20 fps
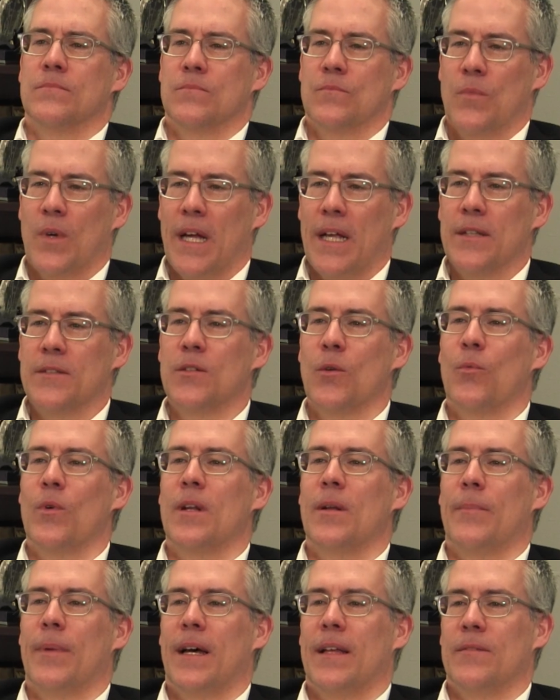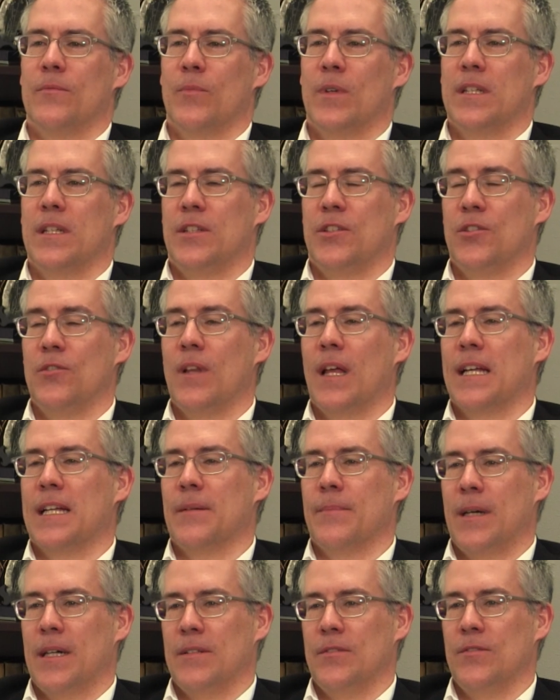Right. So what about what did you like
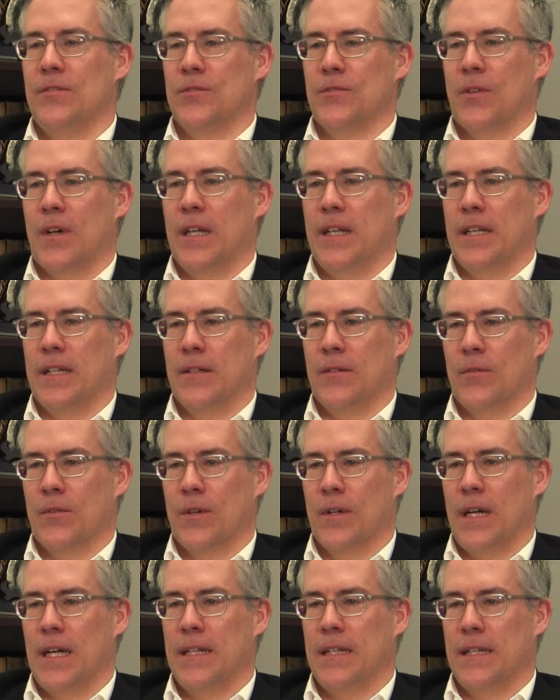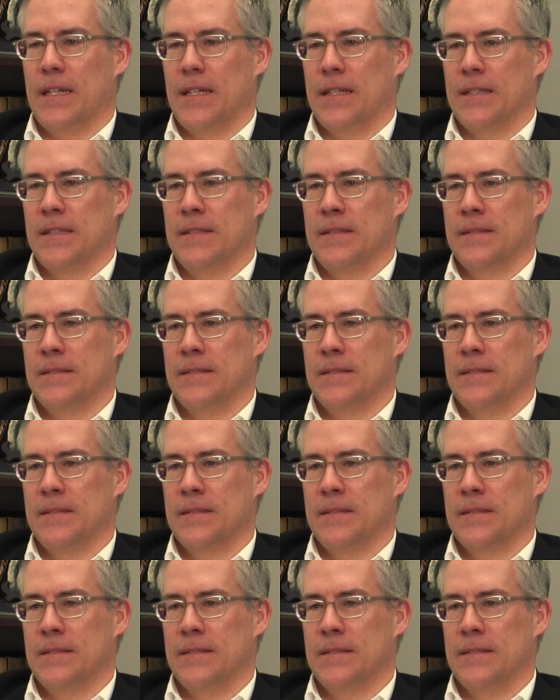about news writing or editing?